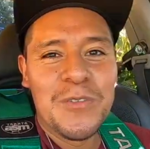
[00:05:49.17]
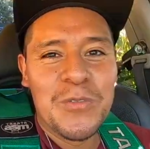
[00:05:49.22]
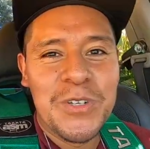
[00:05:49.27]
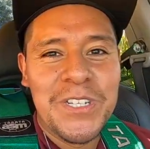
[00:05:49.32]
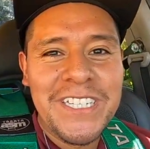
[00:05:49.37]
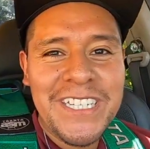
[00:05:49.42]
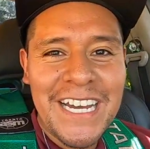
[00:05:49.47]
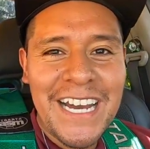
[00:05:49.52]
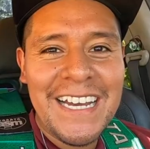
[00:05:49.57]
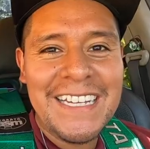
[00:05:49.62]
what
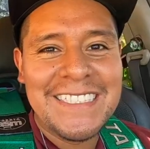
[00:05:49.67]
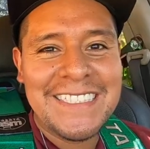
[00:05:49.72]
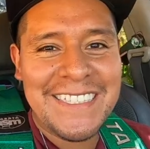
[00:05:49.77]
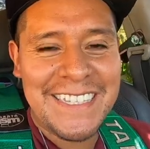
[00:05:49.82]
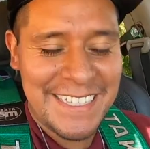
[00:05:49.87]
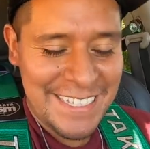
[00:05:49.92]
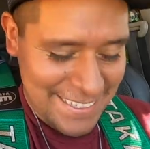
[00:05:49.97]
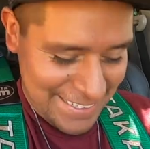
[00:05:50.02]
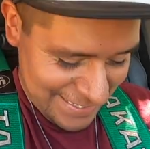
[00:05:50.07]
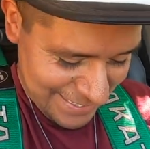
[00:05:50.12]
do you guys
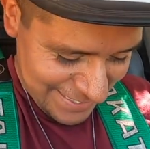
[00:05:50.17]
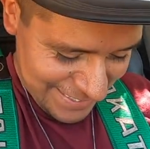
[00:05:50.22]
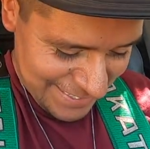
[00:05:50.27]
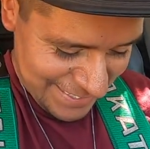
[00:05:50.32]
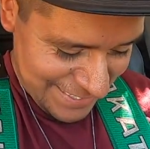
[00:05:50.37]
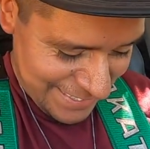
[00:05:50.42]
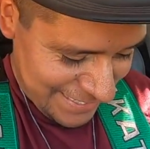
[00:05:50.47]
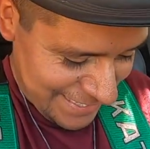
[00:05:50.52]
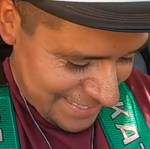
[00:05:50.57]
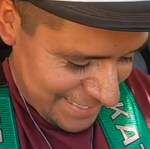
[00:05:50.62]
think? This
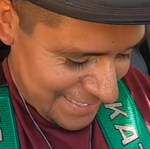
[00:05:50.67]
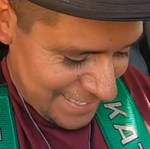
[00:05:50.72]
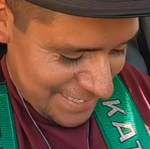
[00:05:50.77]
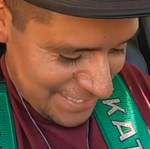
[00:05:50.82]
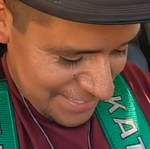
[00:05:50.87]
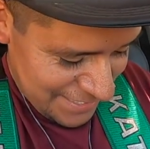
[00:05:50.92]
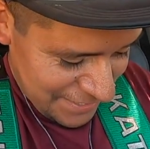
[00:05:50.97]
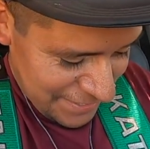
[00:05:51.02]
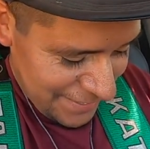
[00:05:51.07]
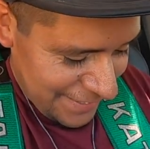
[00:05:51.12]
thing is
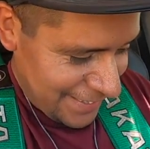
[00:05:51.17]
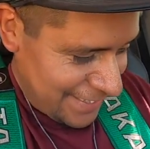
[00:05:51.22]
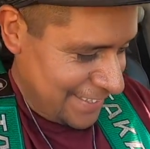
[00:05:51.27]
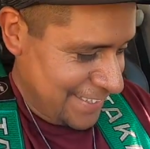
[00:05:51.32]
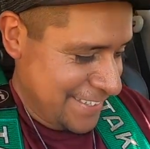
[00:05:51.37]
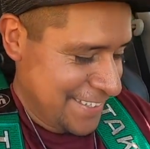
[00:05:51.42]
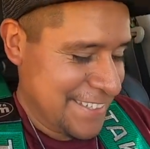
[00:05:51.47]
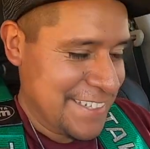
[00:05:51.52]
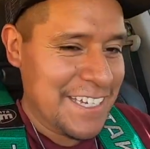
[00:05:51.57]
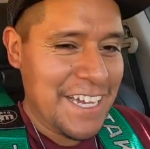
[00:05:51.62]
sick.
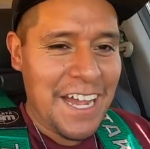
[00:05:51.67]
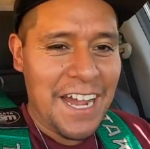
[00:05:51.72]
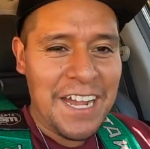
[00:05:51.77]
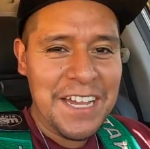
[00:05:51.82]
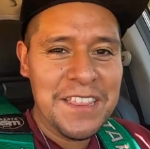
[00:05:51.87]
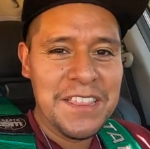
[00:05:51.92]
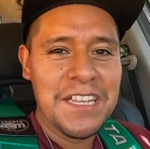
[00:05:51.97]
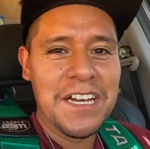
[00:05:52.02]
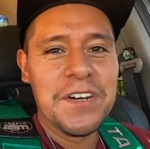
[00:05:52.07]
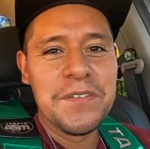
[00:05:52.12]

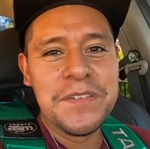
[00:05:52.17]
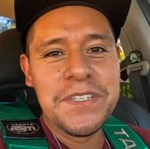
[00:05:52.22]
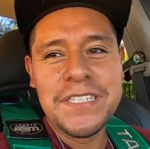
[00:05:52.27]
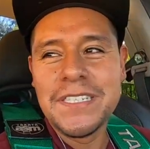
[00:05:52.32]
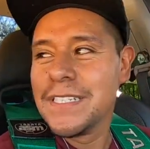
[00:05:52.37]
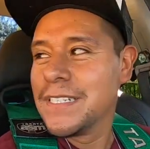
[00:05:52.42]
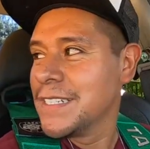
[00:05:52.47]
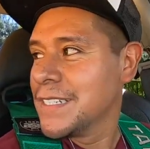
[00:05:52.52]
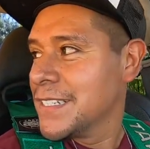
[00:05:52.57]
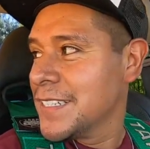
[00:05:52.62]
I love
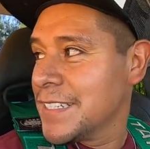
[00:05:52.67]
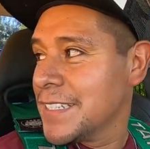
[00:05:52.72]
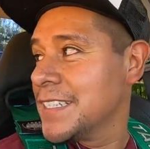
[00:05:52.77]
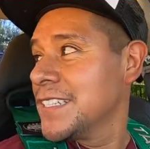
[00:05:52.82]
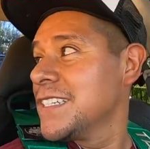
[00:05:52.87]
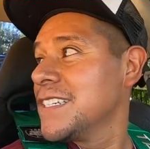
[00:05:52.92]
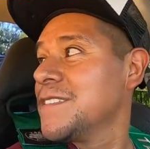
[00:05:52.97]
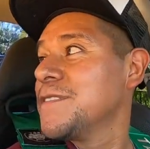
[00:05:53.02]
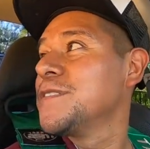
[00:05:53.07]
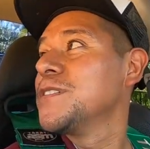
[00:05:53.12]
it.
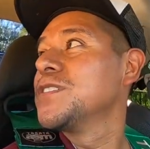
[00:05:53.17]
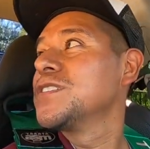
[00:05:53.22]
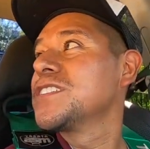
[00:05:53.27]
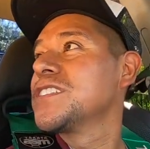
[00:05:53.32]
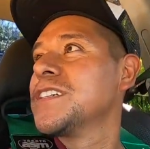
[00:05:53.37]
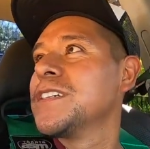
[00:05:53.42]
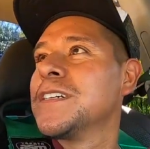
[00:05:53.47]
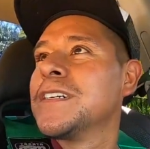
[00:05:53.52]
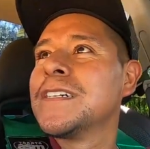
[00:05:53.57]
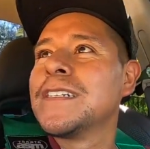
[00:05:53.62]
Feels
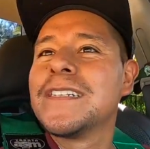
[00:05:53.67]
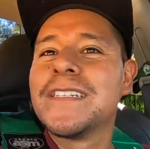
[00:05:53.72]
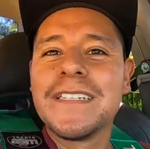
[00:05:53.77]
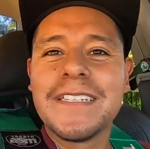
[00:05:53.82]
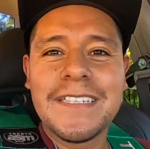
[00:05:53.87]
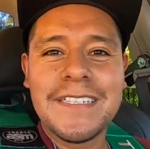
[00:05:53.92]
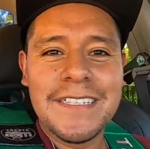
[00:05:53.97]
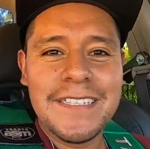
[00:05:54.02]
good.